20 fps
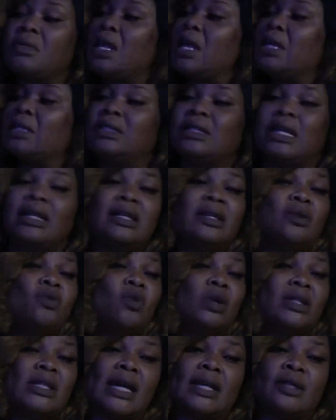Exactly
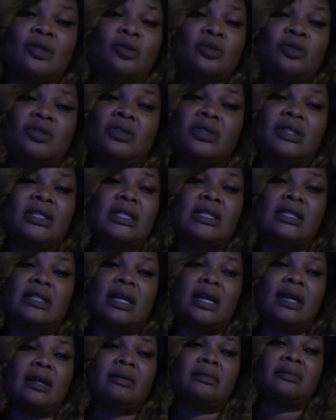what I told your
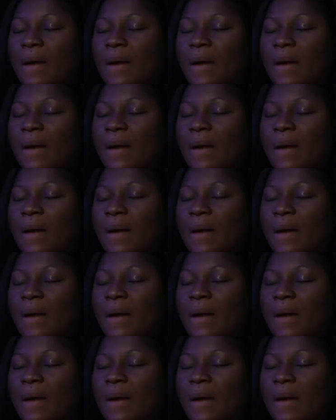sister.